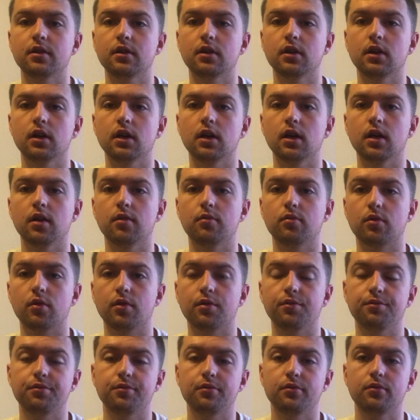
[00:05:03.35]
or
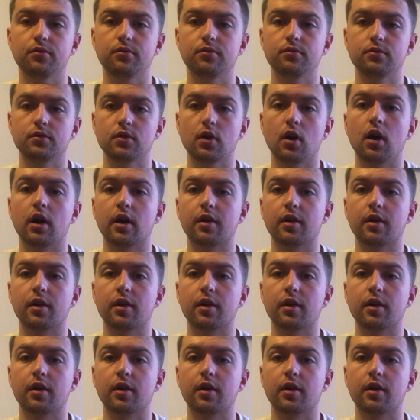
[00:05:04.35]
the